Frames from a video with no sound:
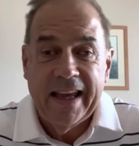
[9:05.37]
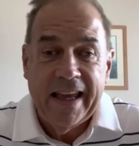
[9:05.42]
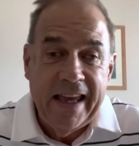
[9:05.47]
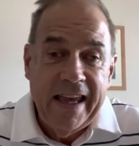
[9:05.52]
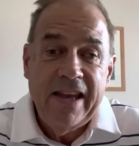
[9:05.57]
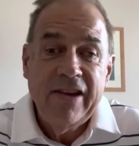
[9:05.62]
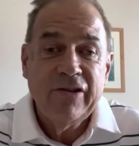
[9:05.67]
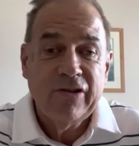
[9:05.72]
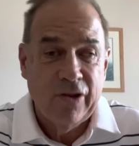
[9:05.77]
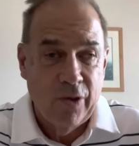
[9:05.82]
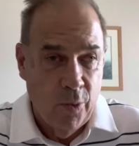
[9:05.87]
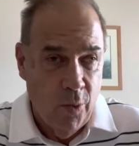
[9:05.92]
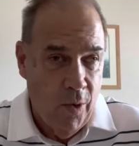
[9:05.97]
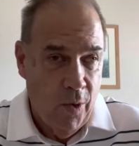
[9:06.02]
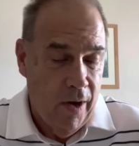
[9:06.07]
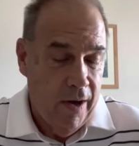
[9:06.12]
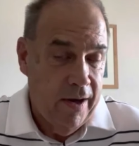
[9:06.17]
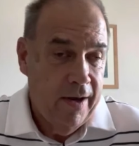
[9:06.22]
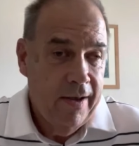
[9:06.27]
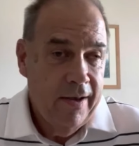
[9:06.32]
He's the
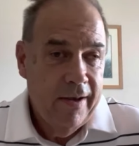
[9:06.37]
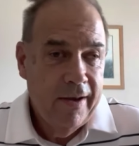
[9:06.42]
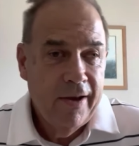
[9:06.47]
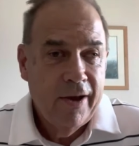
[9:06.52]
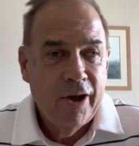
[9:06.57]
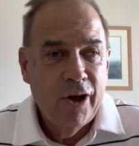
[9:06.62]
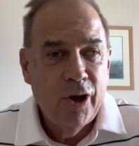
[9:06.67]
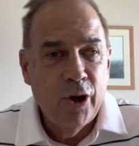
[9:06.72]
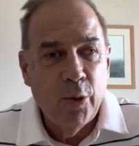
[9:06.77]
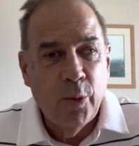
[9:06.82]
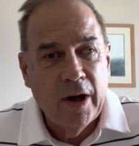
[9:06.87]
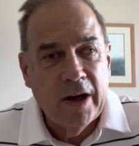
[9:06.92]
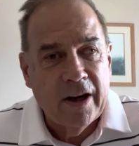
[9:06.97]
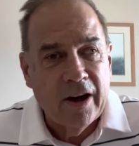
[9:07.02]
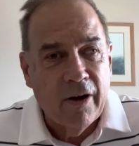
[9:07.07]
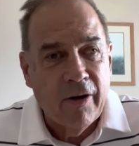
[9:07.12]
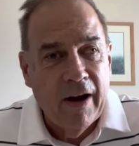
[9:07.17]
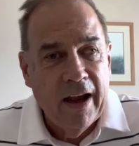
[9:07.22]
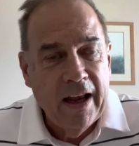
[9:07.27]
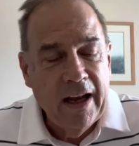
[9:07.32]
one who went to
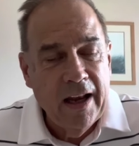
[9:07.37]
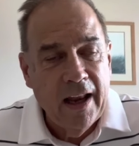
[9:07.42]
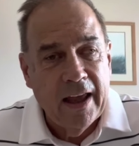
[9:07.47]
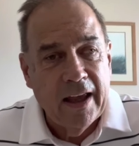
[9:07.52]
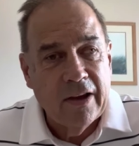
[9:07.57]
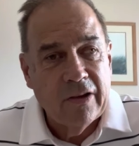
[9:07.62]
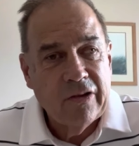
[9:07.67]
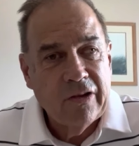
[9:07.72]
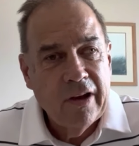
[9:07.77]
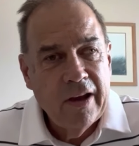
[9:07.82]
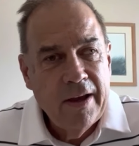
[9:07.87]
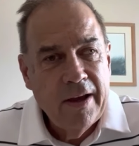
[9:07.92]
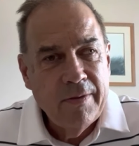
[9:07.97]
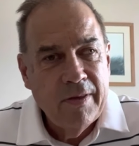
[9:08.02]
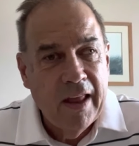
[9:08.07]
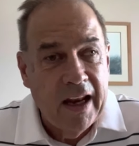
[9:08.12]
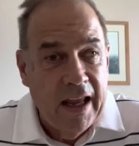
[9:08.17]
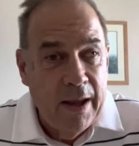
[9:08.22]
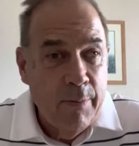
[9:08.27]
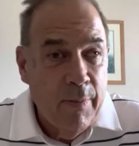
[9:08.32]
great lengths
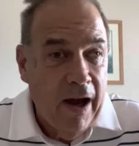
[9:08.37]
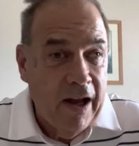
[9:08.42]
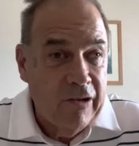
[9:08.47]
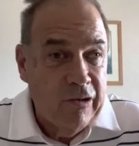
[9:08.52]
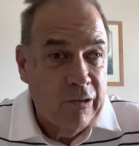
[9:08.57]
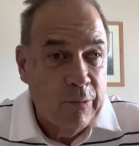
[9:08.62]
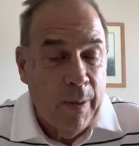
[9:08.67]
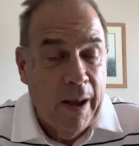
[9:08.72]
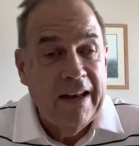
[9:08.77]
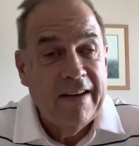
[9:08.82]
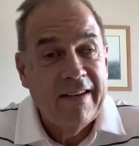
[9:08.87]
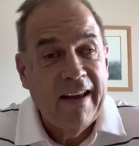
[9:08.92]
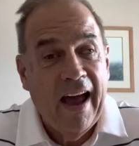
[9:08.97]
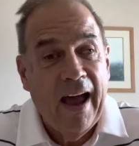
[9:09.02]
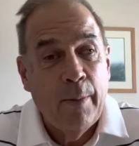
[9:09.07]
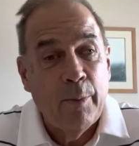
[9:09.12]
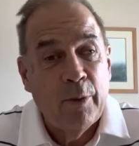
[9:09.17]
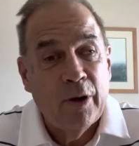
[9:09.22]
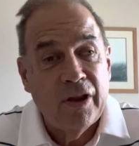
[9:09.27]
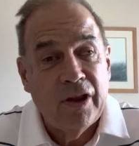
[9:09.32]
that he might spend
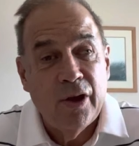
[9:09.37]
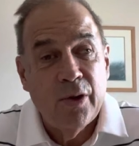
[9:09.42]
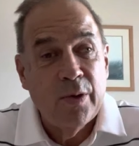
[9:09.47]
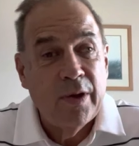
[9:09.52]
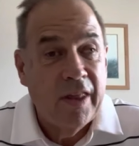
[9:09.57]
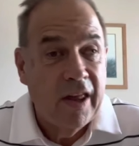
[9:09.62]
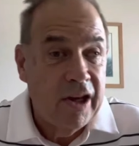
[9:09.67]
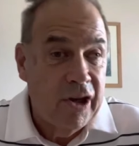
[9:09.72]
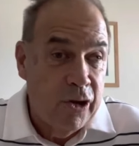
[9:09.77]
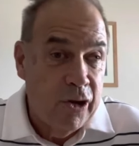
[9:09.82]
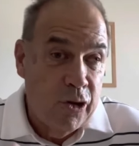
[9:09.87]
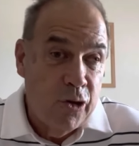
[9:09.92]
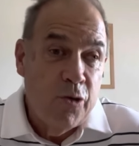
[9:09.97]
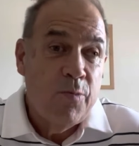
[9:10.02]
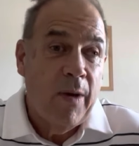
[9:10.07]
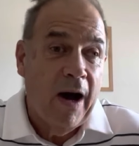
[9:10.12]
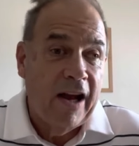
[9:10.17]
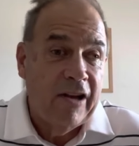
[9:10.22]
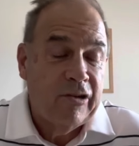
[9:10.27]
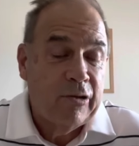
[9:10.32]
time with you and that you
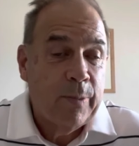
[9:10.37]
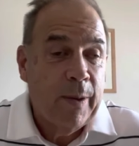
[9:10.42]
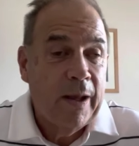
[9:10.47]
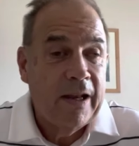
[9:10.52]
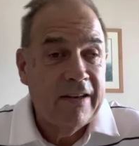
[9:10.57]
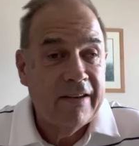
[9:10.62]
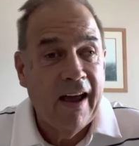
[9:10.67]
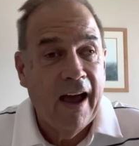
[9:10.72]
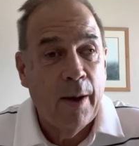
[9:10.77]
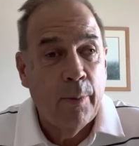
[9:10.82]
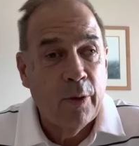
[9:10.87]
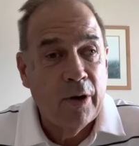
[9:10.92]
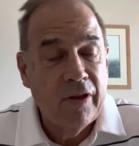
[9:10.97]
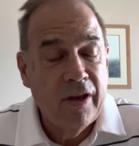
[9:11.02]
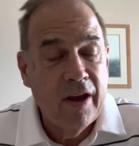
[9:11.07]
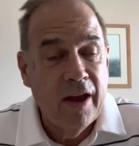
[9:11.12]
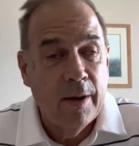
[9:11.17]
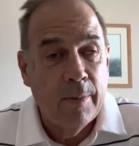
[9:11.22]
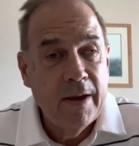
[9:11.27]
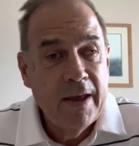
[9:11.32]
might spend time with
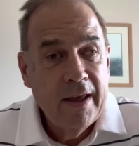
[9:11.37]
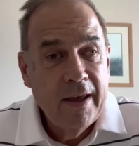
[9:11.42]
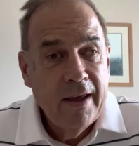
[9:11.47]
him.